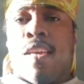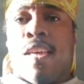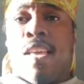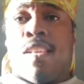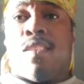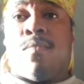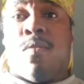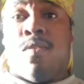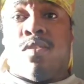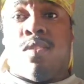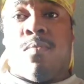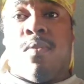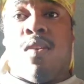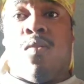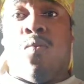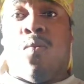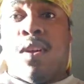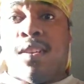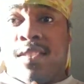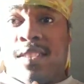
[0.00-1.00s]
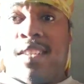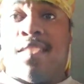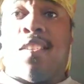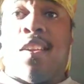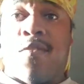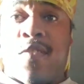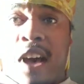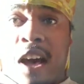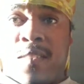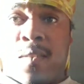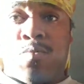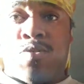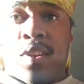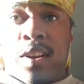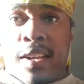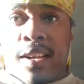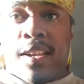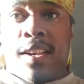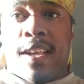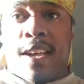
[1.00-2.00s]
It's supposed to be 165. I'm
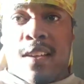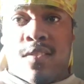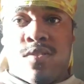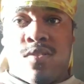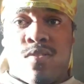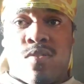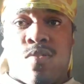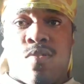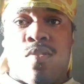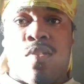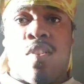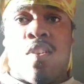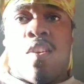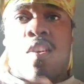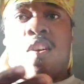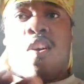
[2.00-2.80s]
trying to get down to,